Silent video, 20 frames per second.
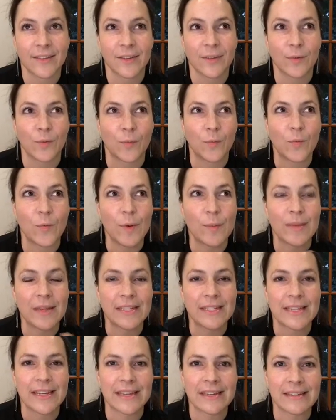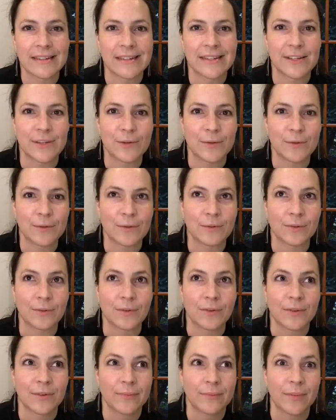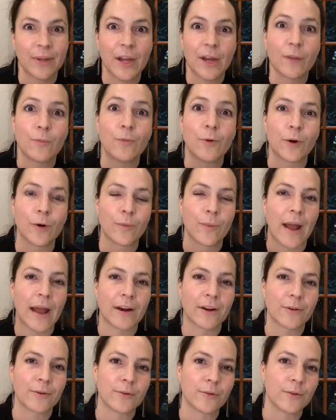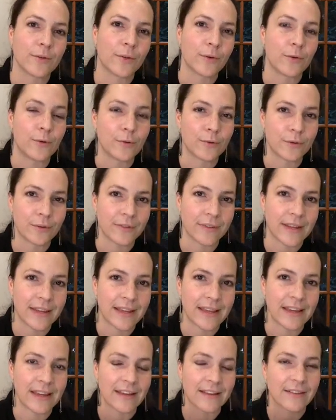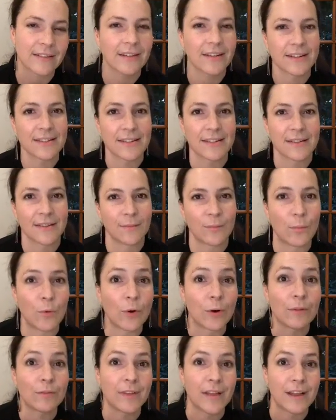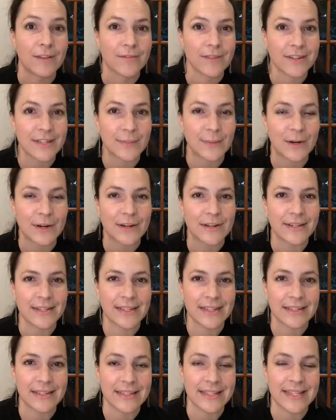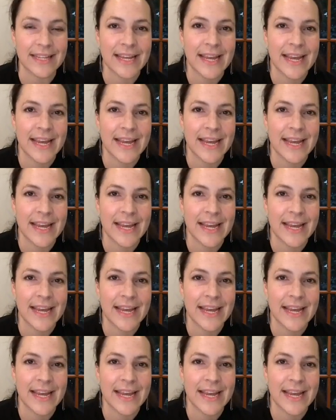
women tend to become more radical the older they get because more of life experiences